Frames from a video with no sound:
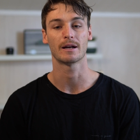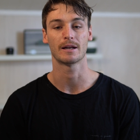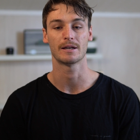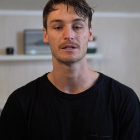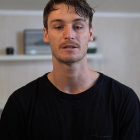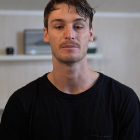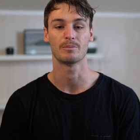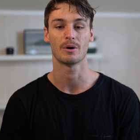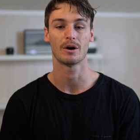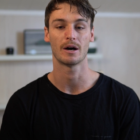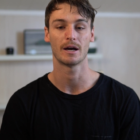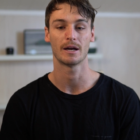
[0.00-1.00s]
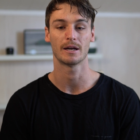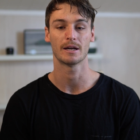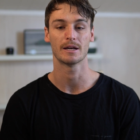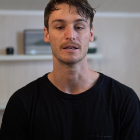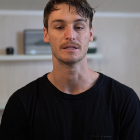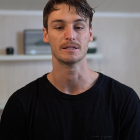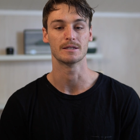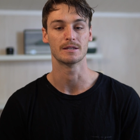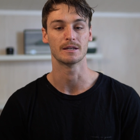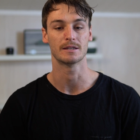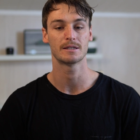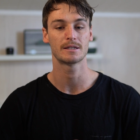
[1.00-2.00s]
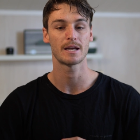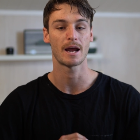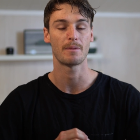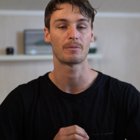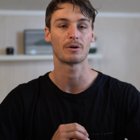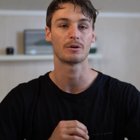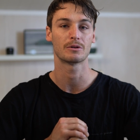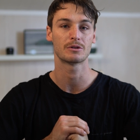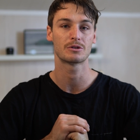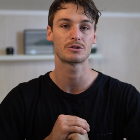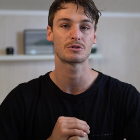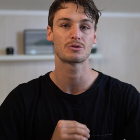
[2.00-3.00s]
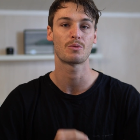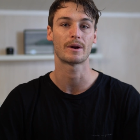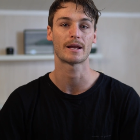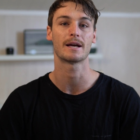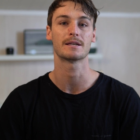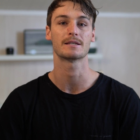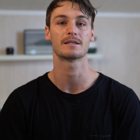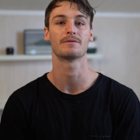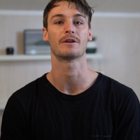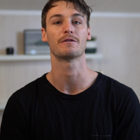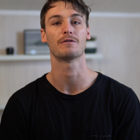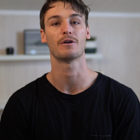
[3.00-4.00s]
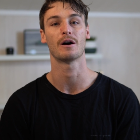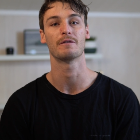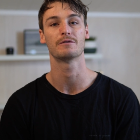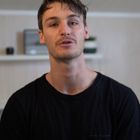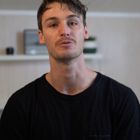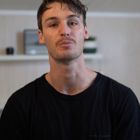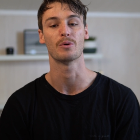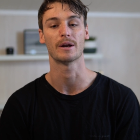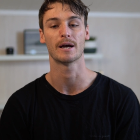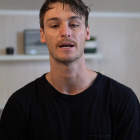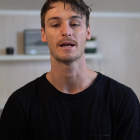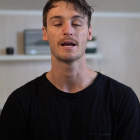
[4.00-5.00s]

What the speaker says: lens to buy is the Tamron 28-75 2.8,